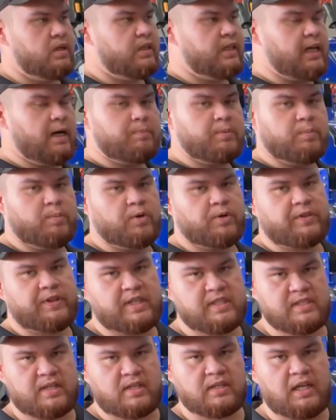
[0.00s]
Couple more
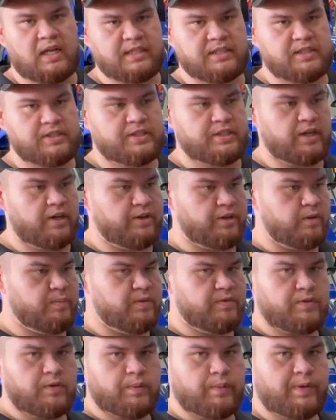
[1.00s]
things I'd like to show you
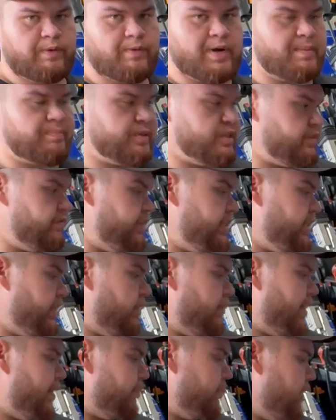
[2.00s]
before we wrap this
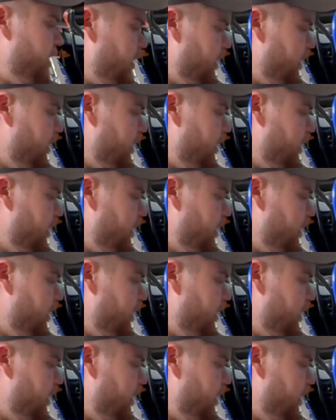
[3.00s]
video up